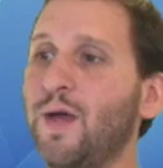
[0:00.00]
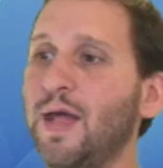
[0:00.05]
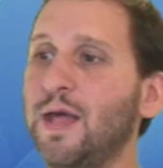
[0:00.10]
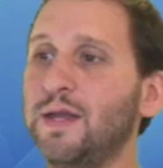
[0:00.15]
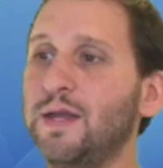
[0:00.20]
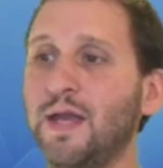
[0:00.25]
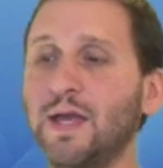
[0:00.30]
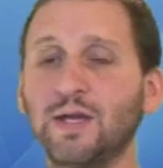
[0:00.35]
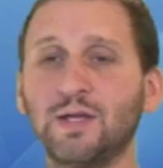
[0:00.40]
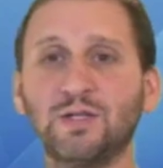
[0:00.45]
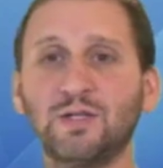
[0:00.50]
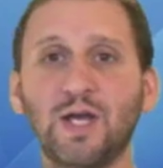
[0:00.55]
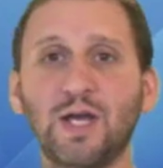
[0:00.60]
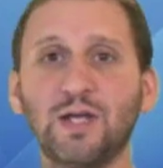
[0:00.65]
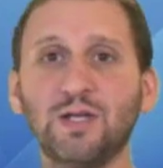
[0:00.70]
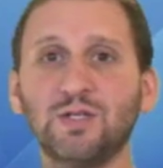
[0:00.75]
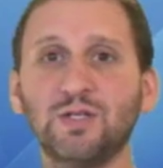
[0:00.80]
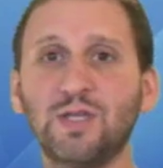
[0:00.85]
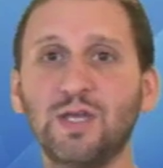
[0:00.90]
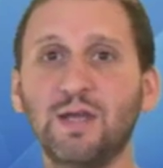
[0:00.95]
ahead and
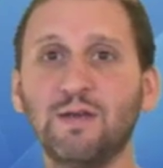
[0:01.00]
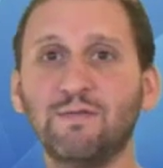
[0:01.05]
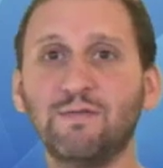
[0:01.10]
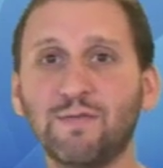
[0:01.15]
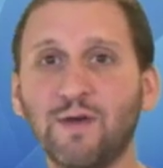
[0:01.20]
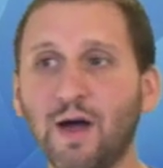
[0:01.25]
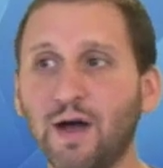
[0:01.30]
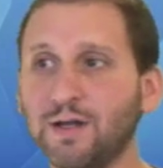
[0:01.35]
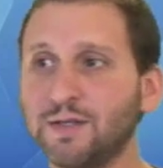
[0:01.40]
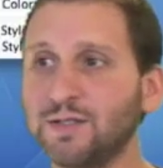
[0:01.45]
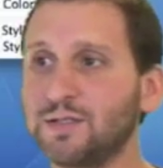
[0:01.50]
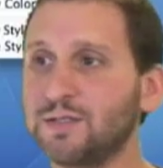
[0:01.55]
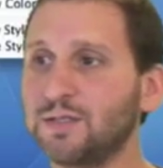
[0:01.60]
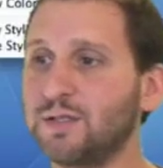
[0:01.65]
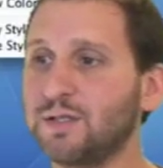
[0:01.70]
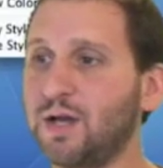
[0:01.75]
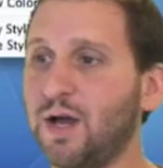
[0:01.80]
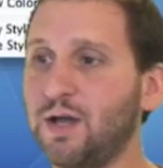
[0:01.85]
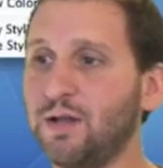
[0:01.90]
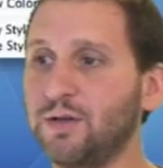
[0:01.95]
change the fonts,
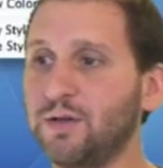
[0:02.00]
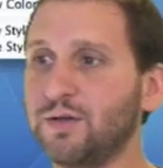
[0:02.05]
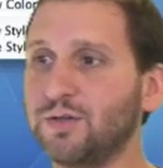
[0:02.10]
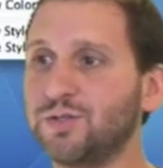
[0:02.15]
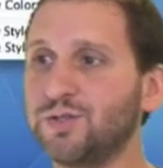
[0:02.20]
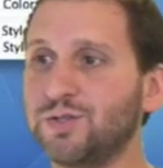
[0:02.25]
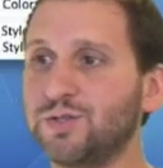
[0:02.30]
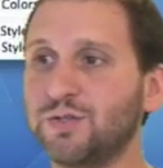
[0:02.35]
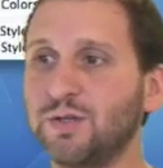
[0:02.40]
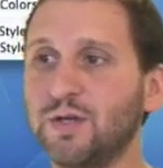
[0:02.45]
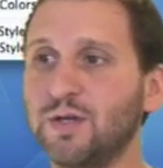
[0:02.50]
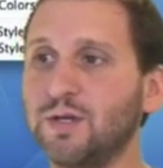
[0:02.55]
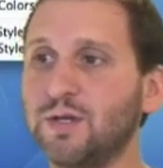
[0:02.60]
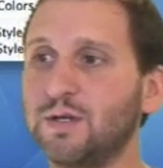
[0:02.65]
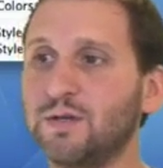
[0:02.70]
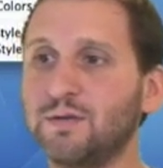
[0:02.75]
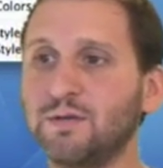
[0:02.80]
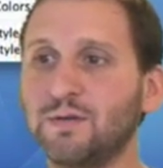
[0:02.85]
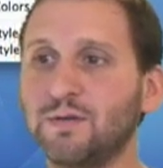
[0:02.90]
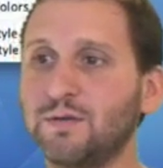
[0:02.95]
colors,
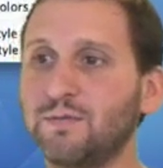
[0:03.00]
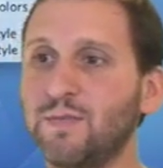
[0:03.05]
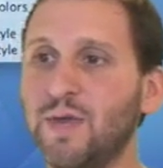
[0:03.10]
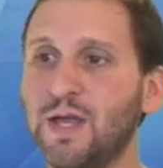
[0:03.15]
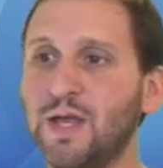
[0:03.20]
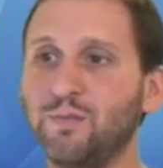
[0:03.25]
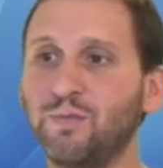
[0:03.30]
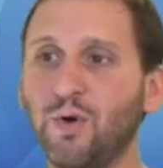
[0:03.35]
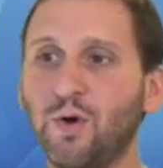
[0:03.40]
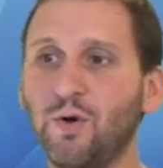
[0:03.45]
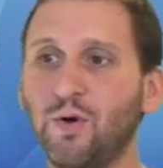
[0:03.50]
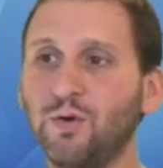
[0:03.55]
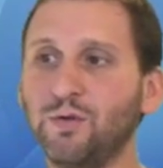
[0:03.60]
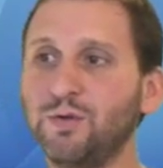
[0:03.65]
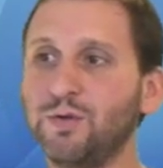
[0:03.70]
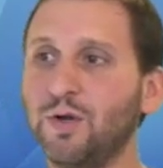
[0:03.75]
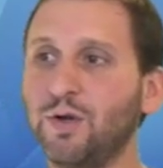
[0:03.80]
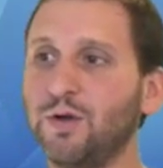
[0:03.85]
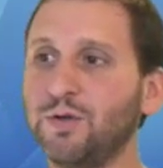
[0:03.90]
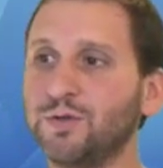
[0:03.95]
make it
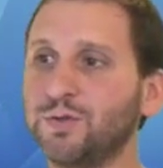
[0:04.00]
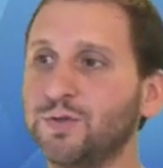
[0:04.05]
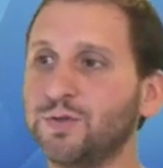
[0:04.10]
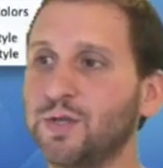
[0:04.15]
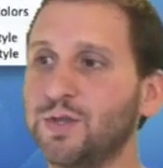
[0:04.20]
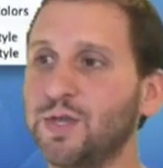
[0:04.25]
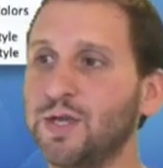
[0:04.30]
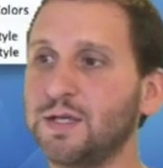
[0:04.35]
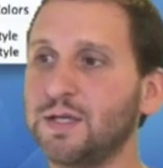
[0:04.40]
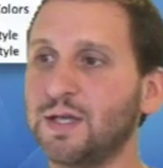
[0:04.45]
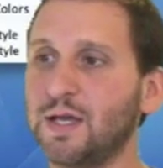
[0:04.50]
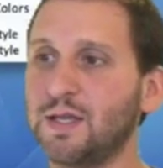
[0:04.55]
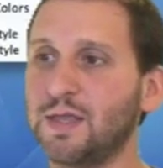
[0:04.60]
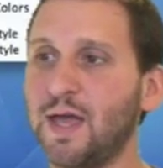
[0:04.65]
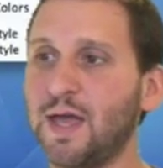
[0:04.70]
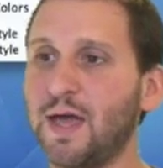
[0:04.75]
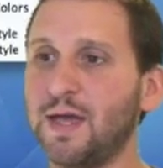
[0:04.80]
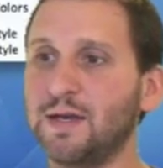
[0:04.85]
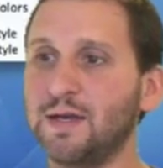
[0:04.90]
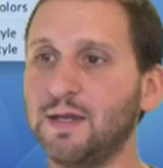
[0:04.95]
bold, all sorts of things like
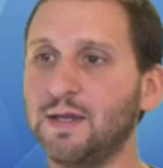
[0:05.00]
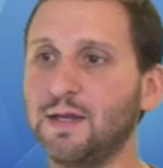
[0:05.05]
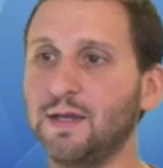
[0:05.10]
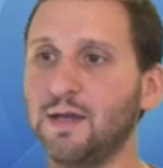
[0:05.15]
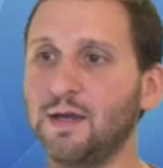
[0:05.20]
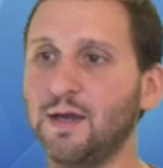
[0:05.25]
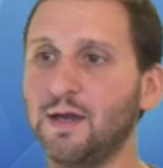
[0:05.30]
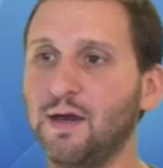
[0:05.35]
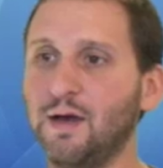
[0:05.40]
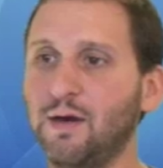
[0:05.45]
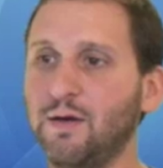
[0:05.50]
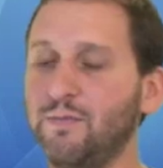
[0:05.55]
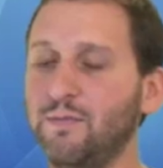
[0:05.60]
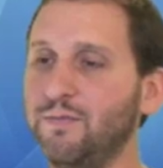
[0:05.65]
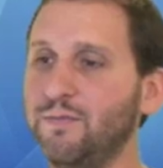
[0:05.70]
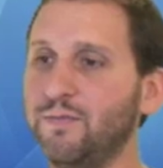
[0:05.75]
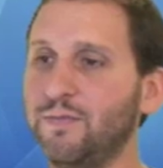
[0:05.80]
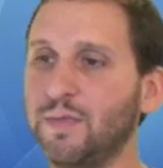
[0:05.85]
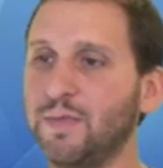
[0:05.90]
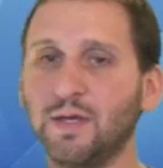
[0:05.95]
that
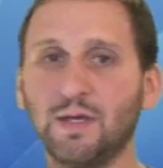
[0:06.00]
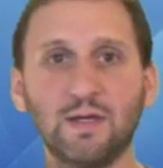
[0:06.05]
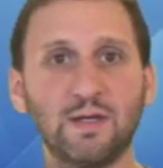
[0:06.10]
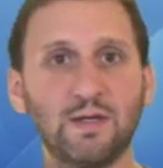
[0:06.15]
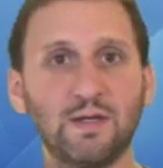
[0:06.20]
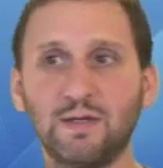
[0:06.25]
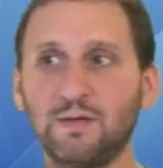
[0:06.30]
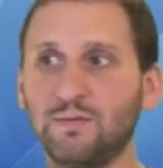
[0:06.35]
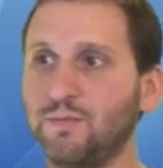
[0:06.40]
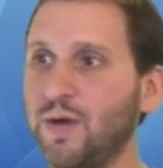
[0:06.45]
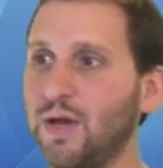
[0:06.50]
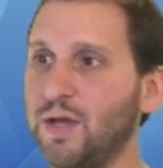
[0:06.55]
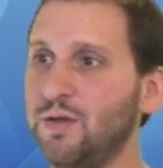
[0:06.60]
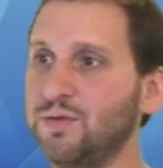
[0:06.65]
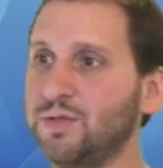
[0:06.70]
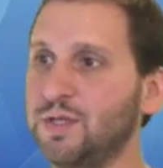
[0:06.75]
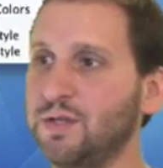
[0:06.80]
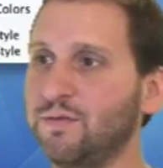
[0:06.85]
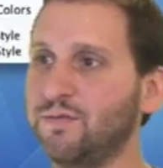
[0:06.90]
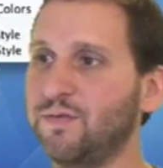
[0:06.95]
um, by
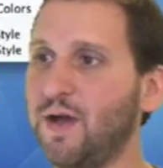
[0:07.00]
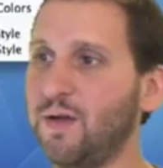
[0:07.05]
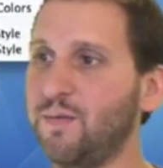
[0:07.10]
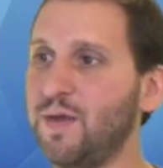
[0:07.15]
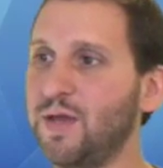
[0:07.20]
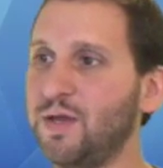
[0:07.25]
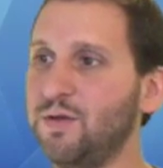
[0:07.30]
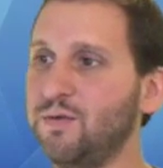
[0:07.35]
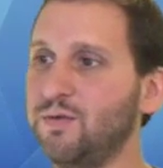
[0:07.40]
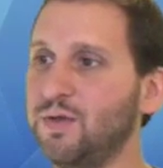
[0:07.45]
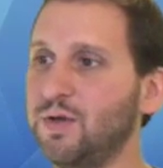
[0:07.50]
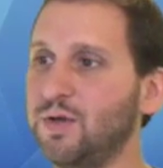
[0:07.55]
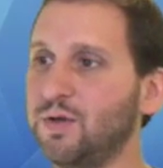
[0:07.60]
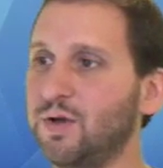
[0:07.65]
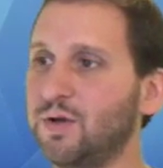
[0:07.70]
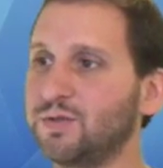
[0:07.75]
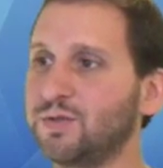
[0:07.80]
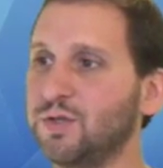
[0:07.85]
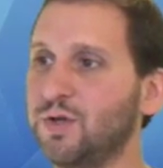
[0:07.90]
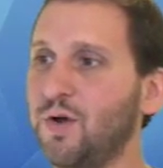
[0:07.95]
using the font menu. You can
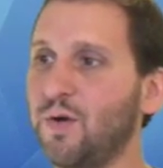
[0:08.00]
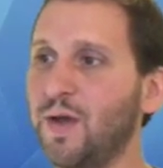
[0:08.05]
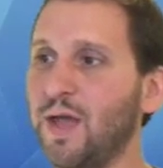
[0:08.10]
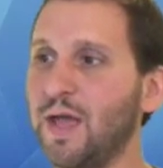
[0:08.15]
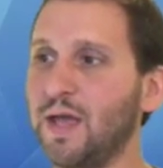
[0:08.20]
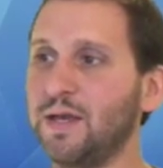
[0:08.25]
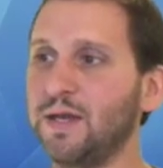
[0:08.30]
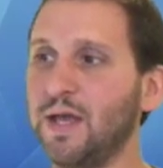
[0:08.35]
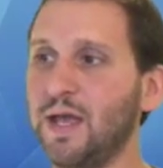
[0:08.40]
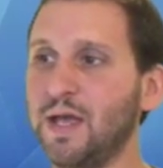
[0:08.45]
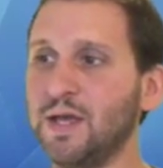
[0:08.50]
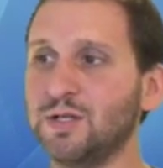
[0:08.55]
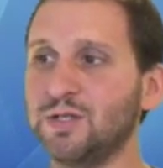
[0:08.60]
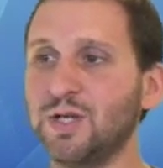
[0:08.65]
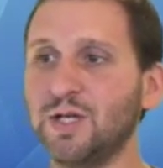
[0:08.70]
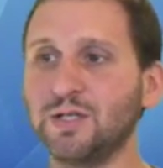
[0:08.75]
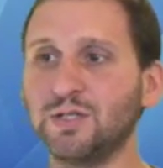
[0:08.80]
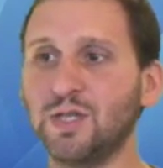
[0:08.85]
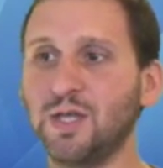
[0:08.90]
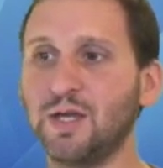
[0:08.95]
also go ahead and
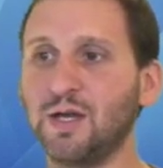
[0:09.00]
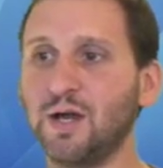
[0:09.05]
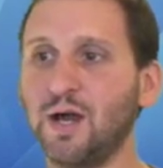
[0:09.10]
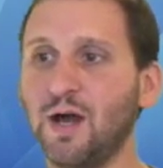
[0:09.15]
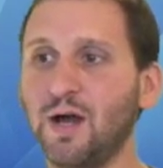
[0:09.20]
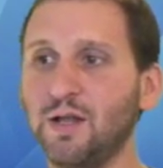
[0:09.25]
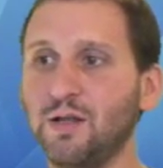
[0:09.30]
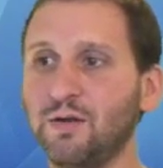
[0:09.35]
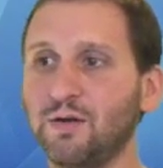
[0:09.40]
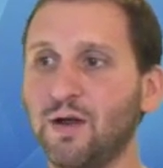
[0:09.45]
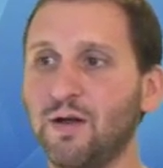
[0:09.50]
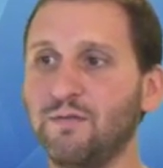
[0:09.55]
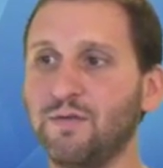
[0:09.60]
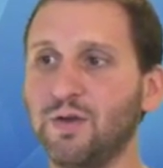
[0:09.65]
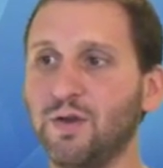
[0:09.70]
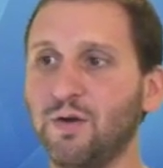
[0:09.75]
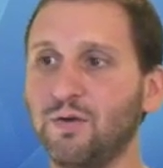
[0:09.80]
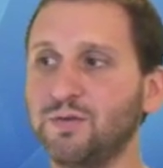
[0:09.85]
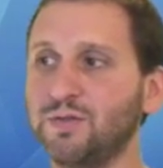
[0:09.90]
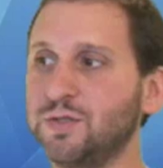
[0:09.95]
change the color of a
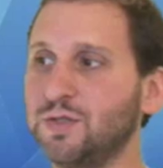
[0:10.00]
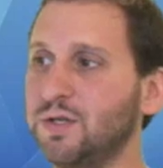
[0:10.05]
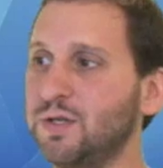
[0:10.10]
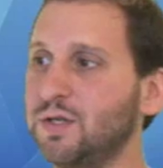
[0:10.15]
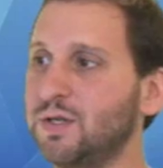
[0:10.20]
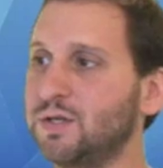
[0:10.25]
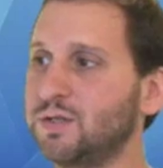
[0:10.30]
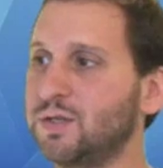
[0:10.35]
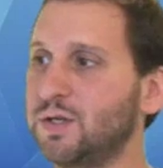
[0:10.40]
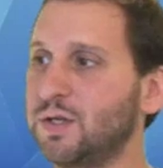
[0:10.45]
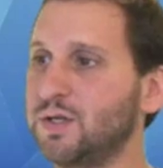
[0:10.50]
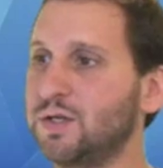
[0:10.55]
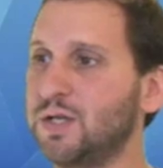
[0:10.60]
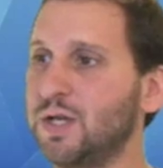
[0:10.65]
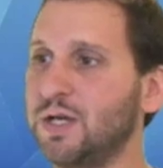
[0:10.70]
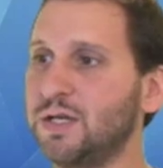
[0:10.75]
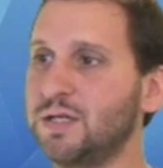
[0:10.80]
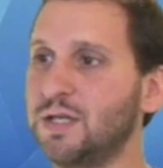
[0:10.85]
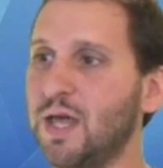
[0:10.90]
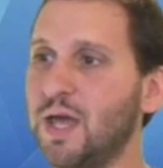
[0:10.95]
note. So you can
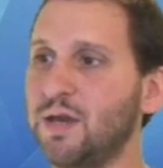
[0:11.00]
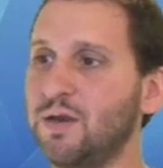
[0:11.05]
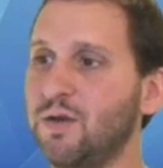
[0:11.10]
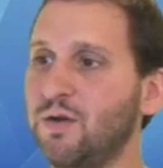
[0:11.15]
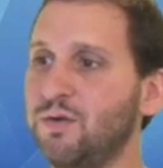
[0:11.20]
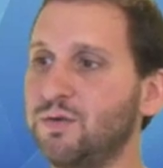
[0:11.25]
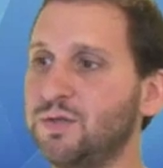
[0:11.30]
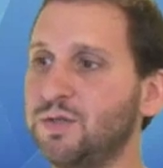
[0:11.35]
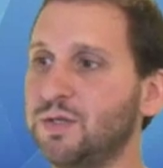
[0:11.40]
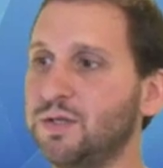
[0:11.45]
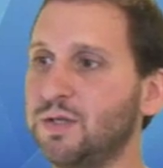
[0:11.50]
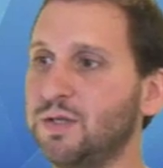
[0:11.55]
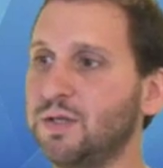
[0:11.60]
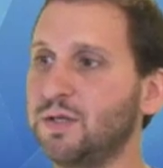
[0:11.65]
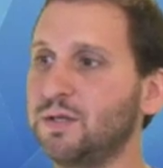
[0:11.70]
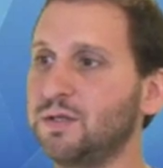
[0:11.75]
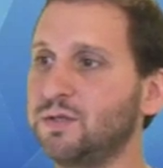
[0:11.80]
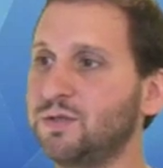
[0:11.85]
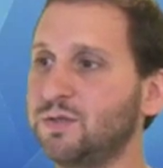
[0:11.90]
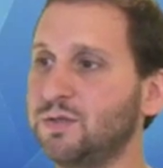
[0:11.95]
change that note
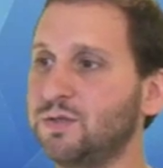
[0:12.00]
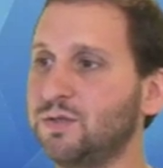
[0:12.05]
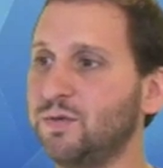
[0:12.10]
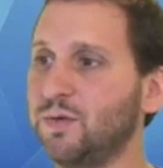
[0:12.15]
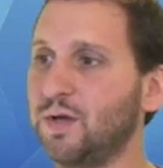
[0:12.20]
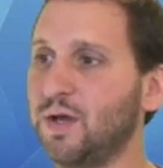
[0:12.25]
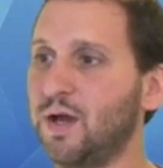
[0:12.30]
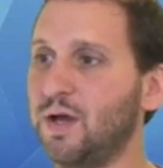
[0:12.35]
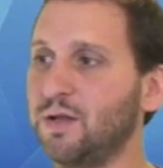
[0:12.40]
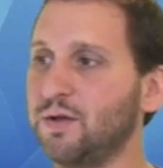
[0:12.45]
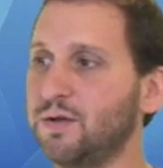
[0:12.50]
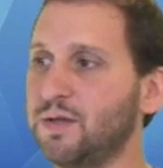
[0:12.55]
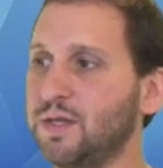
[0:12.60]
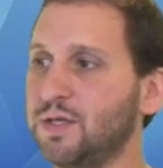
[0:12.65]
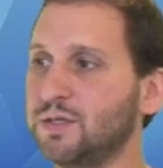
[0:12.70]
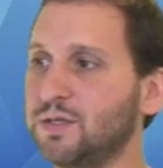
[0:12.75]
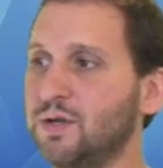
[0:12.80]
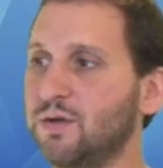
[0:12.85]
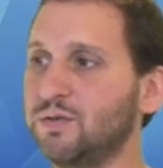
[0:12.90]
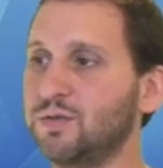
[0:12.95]
to a color and
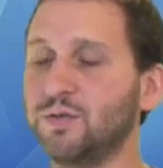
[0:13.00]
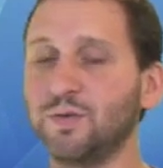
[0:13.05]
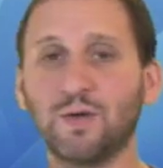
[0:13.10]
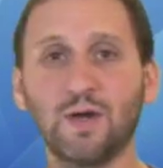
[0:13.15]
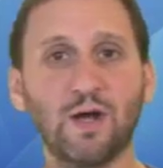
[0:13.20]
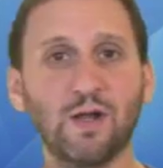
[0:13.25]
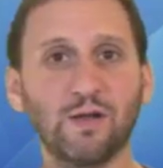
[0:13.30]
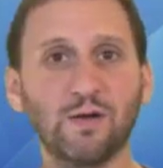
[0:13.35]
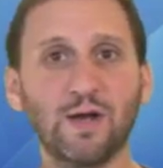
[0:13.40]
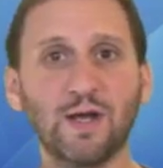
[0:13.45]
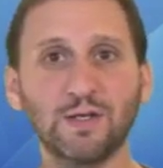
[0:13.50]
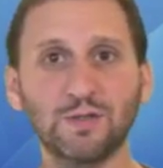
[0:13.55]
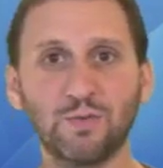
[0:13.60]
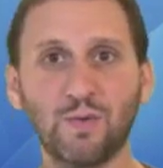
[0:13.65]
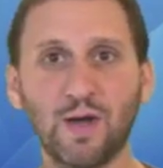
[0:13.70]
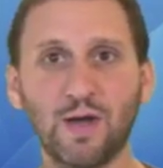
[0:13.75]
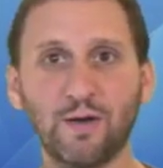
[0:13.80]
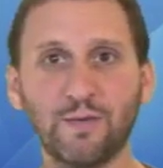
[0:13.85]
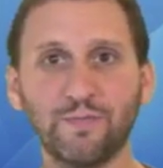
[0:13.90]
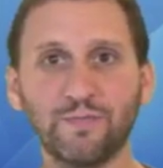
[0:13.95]
this note to a color as
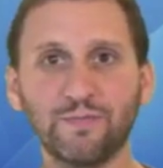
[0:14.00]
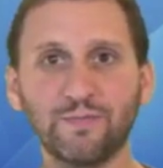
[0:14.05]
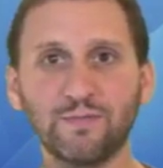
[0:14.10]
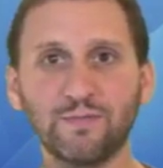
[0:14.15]
well.